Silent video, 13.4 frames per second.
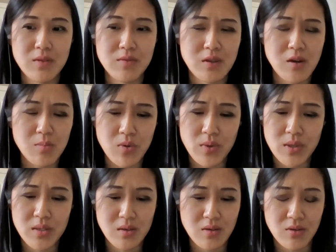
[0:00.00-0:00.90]
couple
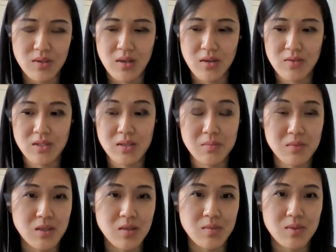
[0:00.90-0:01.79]
weeks ago now,
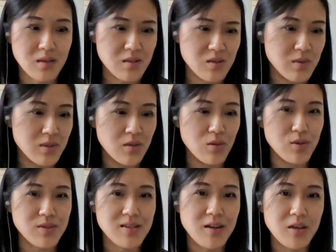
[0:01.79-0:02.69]
seems like it's been a long
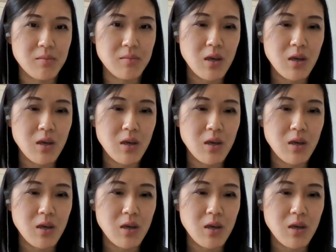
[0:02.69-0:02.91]
time,